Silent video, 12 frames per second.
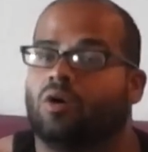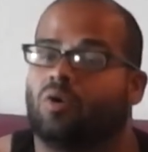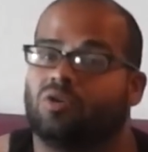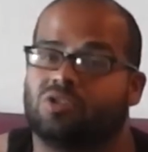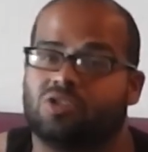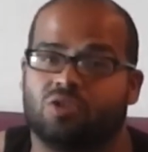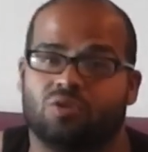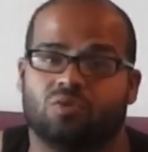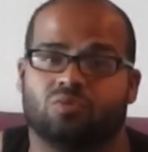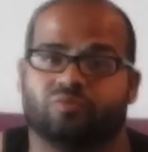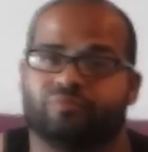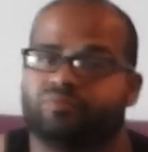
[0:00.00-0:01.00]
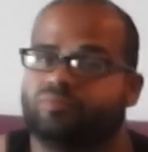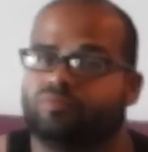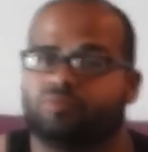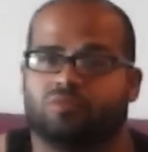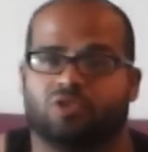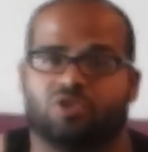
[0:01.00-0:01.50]
or 2,
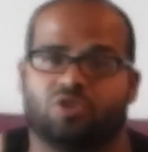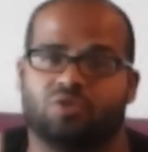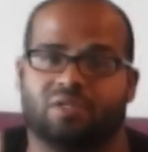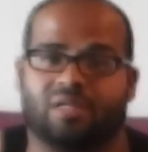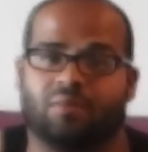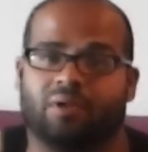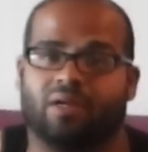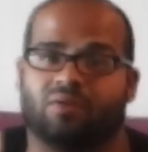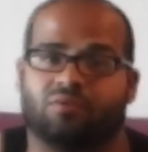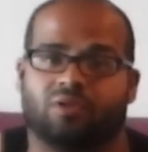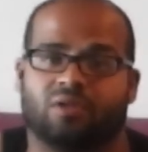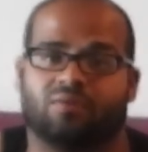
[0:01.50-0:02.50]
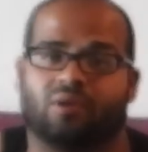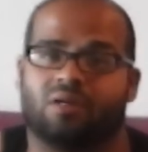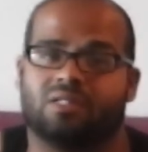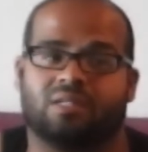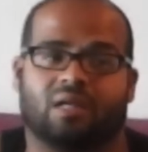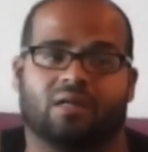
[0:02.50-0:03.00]
the shoes that I'm getting rid of,
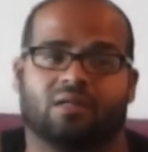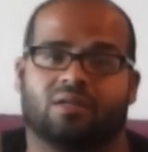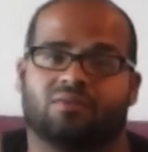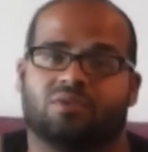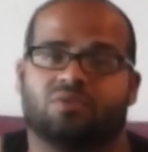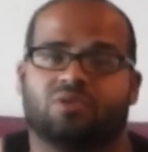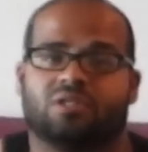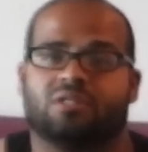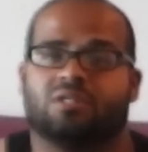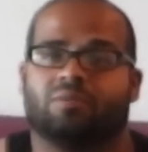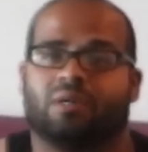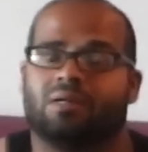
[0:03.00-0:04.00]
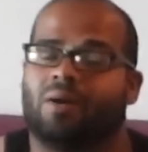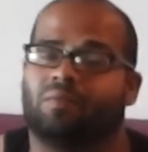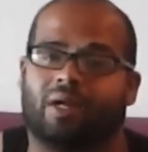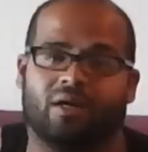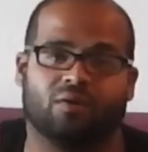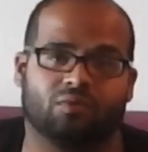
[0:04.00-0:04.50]
honestly, I could give 2 shits about. I'm
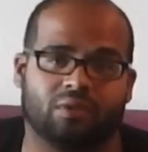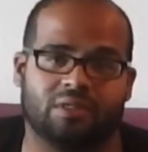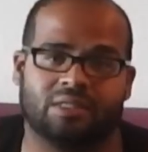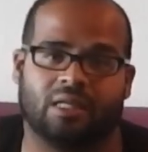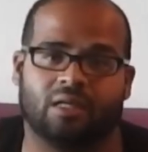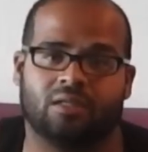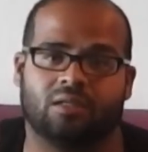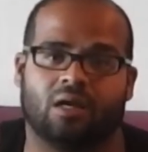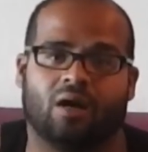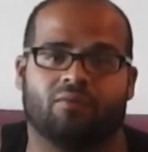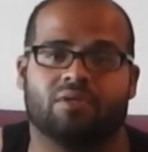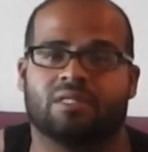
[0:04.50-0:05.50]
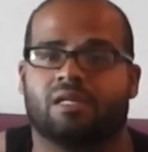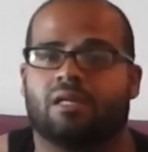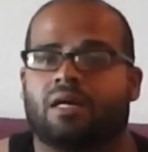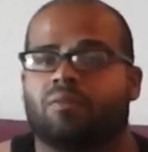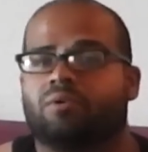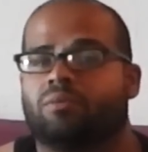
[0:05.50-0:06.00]
not a reseller. Obviously, a
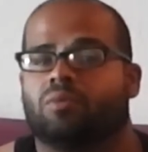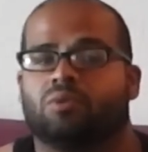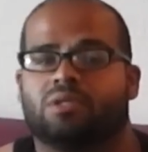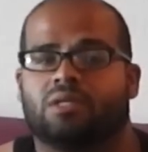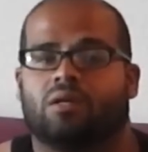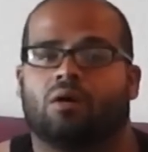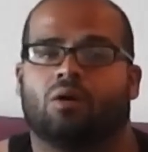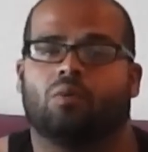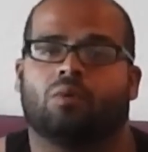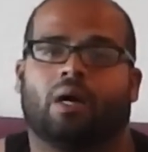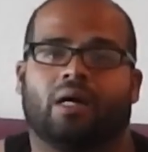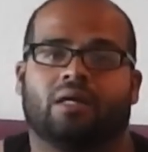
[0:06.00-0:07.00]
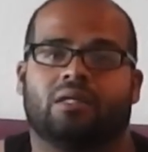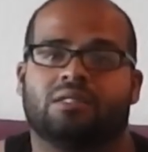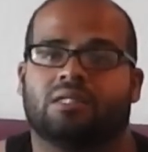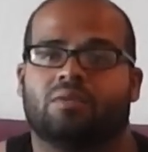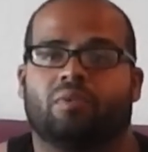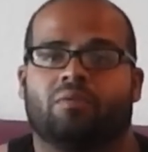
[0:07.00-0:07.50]
lot of people would say, oh, well, I could
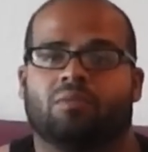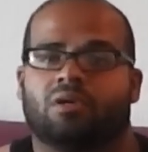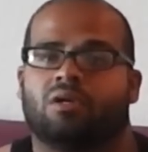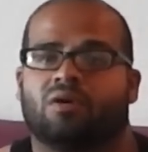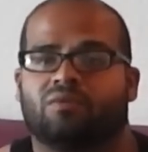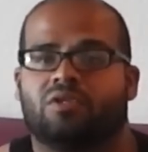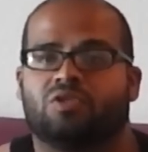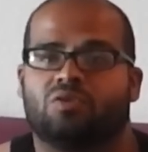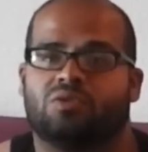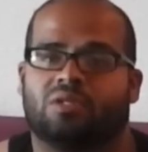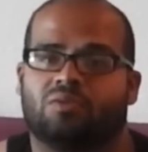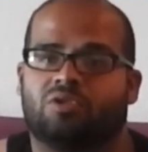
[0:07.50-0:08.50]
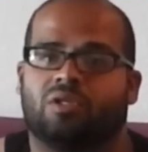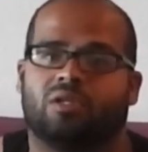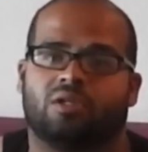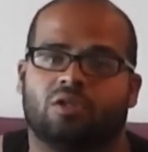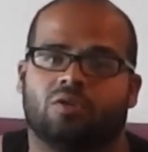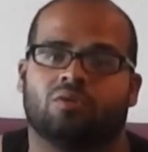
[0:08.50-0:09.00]
easily make money off these shoes that I'm
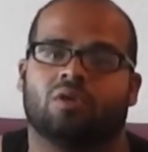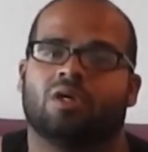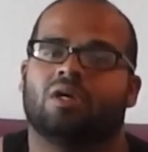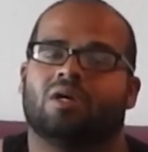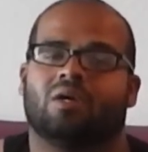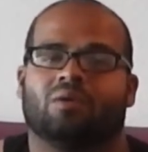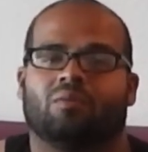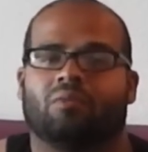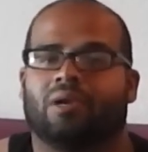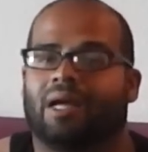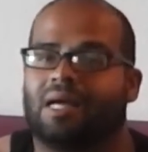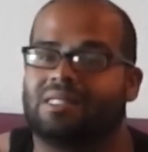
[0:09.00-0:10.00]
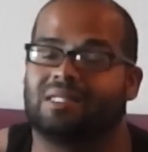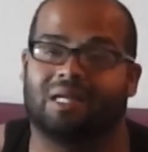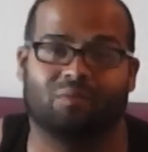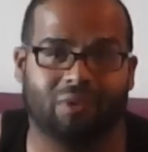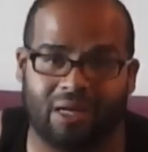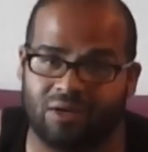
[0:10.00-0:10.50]
trading you. But like I said,
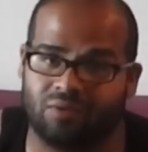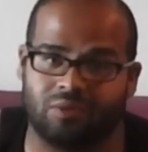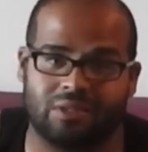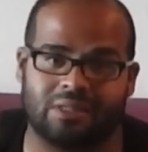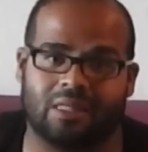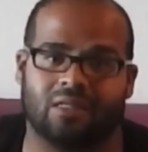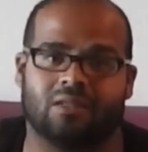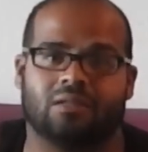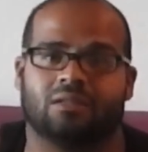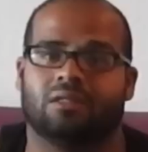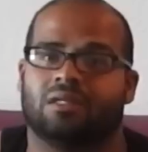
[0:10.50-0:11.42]
I'm not a reseller.